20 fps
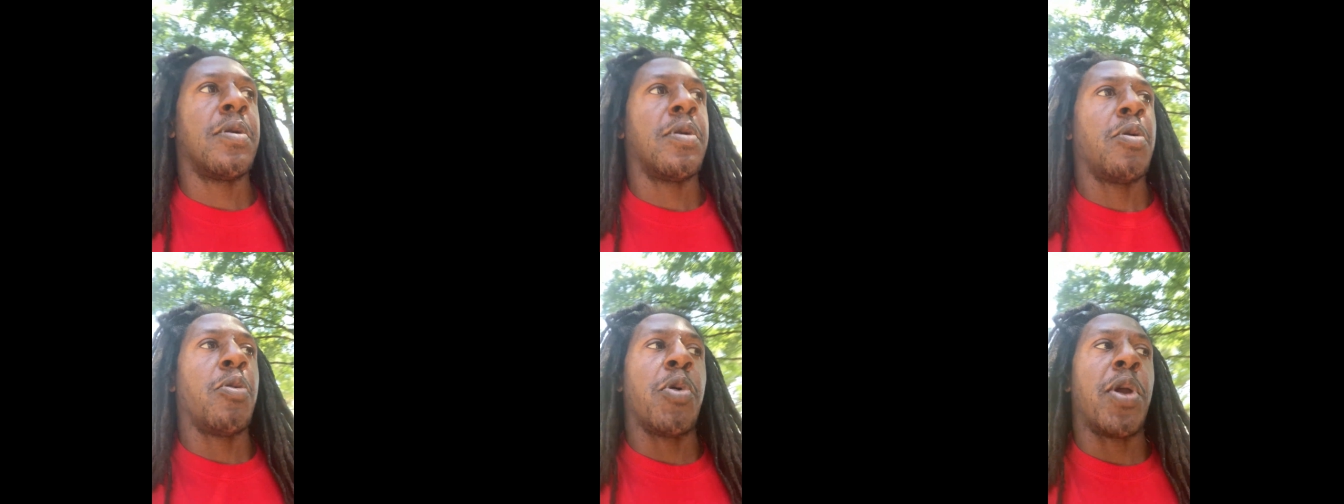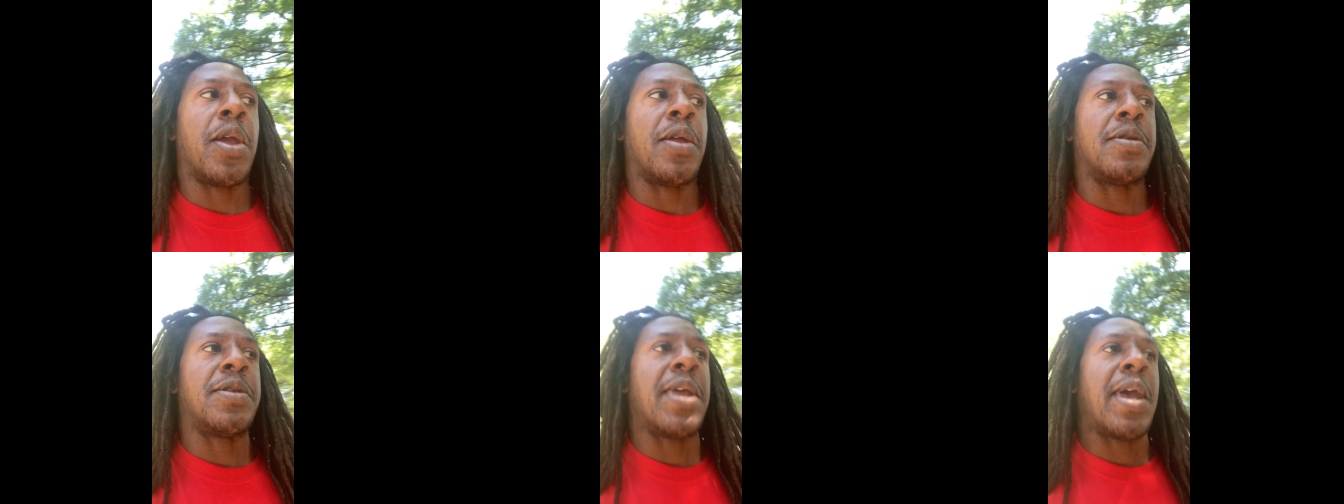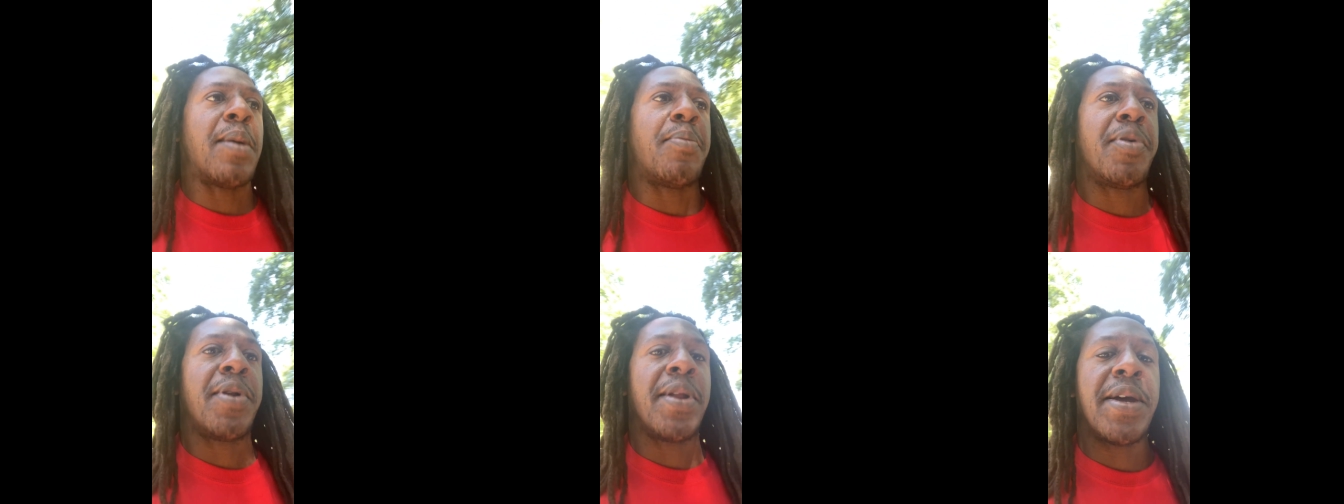Where
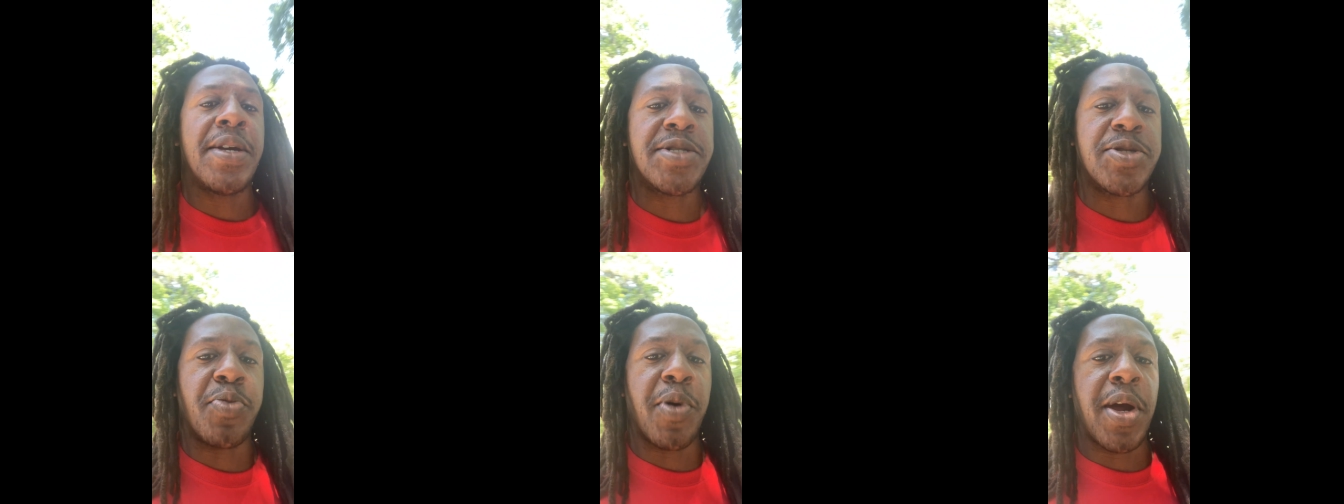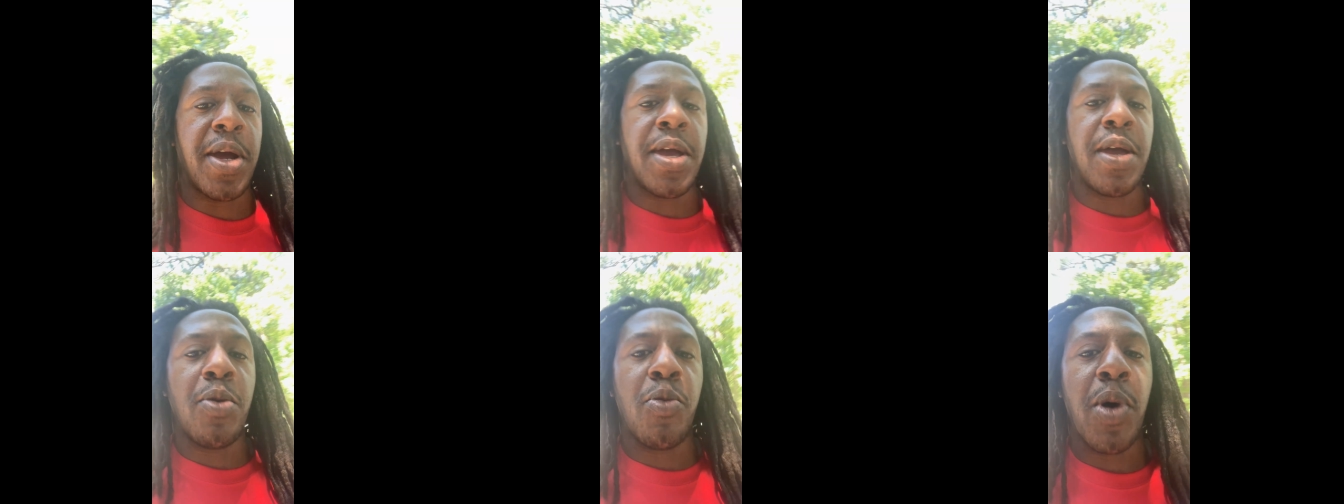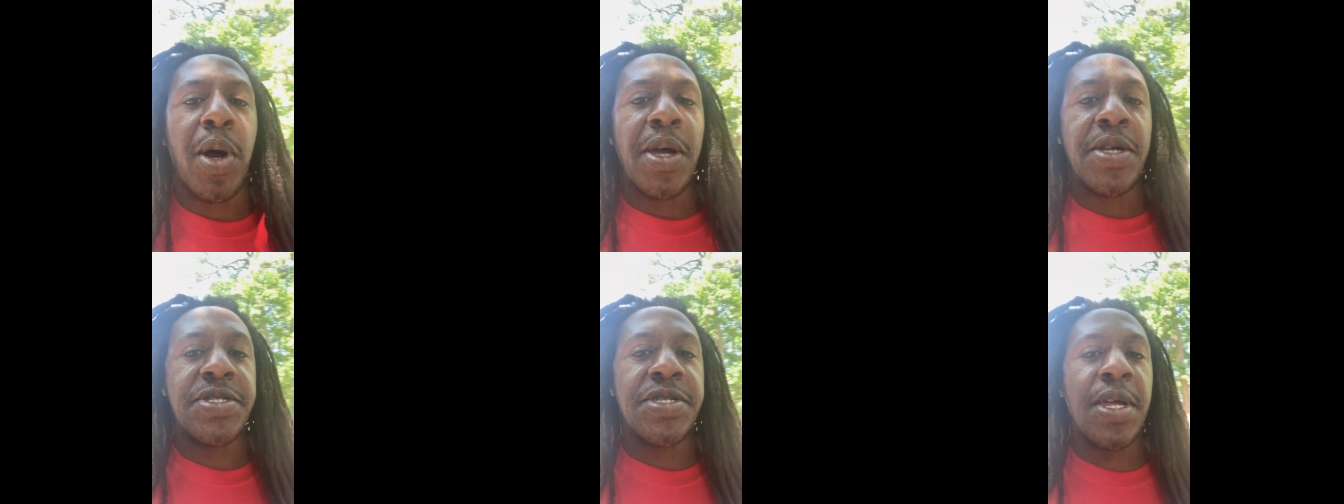that place where he
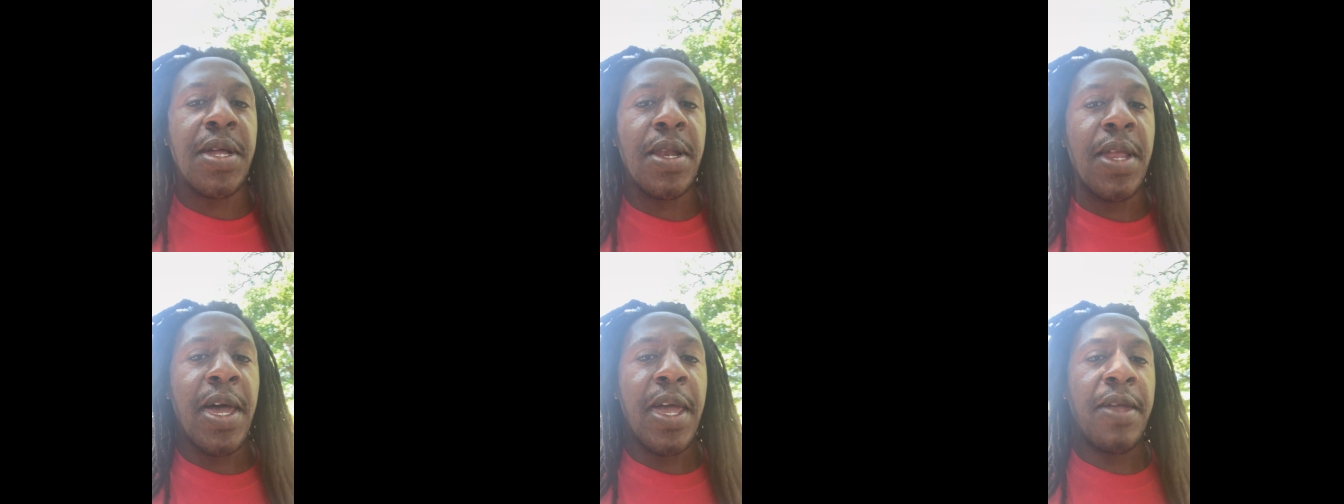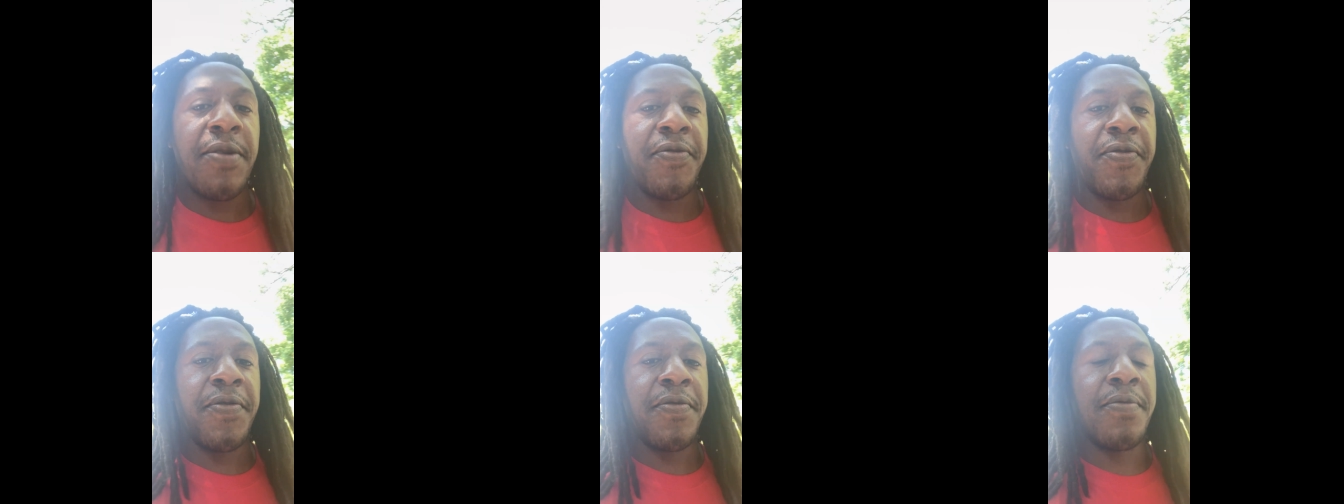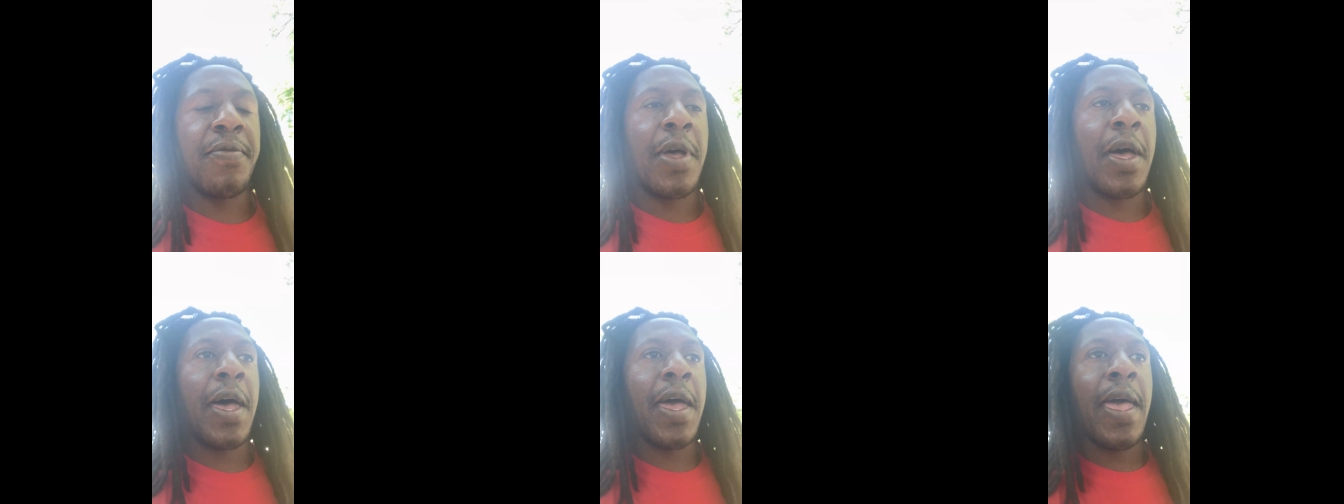was in life,
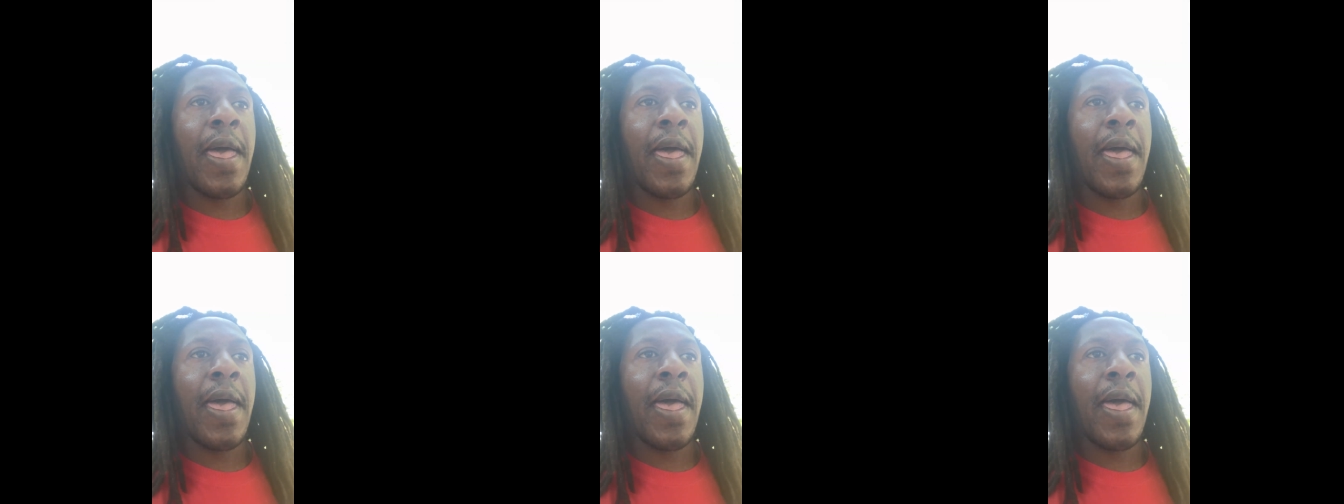I